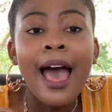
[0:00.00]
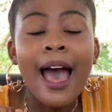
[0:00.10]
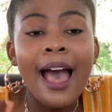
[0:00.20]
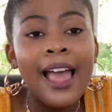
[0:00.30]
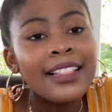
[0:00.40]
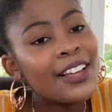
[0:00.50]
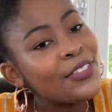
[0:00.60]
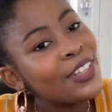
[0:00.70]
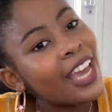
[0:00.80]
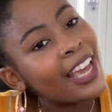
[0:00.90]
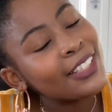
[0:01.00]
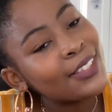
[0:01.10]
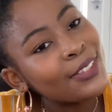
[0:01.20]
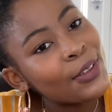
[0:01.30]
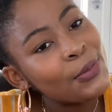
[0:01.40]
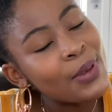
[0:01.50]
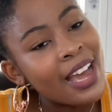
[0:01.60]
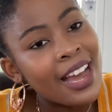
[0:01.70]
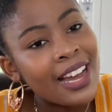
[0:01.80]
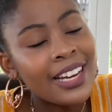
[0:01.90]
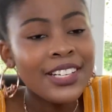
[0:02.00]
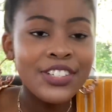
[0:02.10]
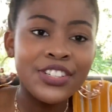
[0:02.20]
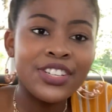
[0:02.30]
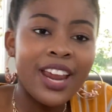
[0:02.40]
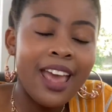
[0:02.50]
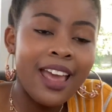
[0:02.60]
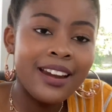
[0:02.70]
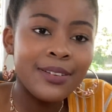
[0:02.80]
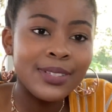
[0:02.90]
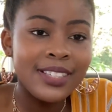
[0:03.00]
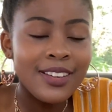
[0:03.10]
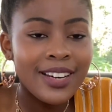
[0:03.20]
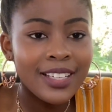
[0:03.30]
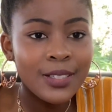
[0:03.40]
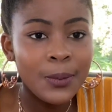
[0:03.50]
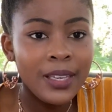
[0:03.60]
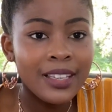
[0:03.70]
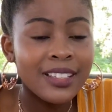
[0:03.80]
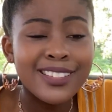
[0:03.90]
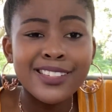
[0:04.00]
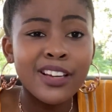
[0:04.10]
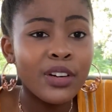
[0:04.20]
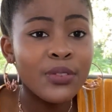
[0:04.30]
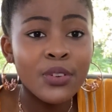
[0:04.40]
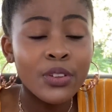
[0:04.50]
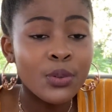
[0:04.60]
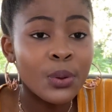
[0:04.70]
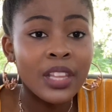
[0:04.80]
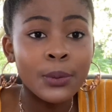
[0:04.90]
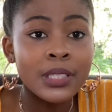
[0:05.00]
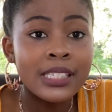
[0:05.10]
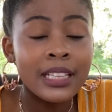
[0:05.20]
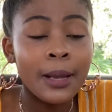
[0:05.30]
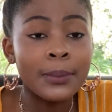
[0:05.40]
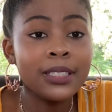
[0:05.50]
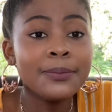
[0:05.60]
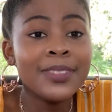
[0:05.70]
I love you guys so much, and I'll see you next week. Sorry for the door that was slammed.